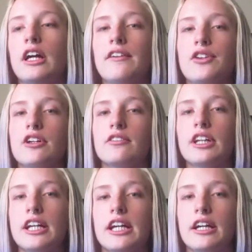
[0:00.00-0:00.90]
If you have
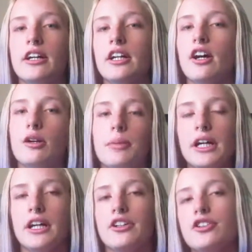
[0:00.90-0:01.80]
leg hair and armpit
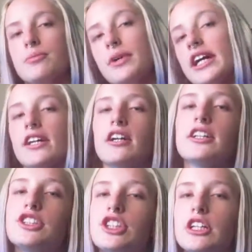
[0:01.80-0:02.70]
hair and you're breaking all
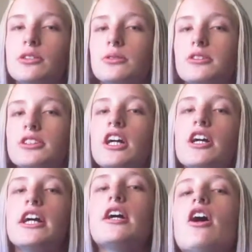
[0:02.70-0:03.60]
these gender roles,
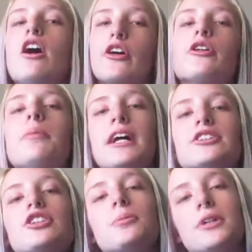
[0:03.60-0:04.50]
it all depends
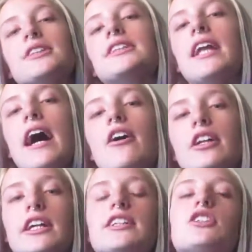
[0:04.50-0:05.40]
on your
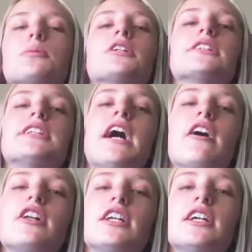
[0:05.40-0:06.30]
personality, because your
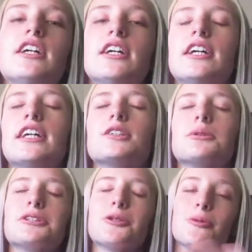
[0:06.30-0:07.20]
personality is
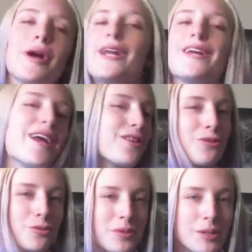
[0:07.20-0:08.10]
what should radiate
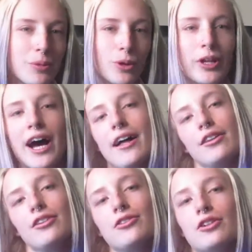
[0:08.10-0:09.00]
through people, not
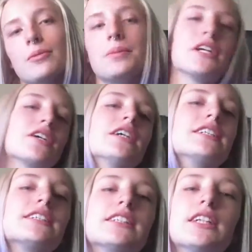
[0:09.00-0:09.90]
your
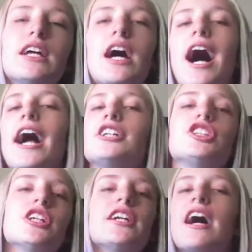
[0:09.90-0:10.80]
appearance. And I
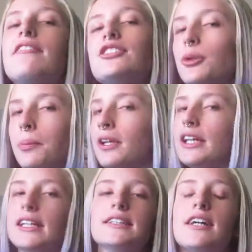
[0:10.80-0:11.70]
shouldn't have to
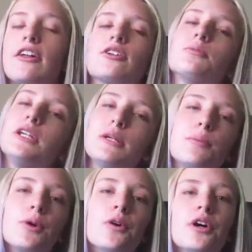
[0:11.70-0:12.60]
please other
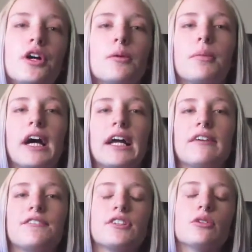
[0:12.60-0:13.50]
people
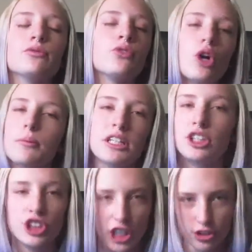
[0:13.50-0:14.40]
by conforming
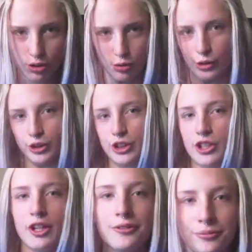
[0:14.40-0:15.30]
to gender roles, you
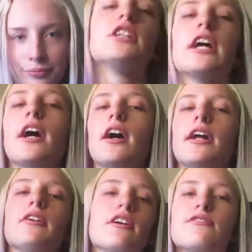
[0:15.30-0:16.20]
know? Yeah, I
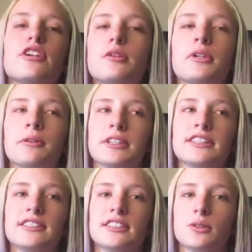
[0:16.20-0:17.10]
don't have very many
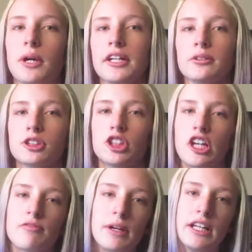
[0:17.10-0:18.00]
reasons as to why I don't
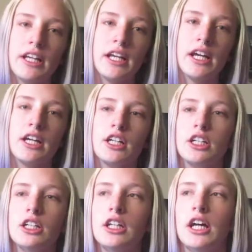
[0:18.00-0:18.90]
shave my leg hair.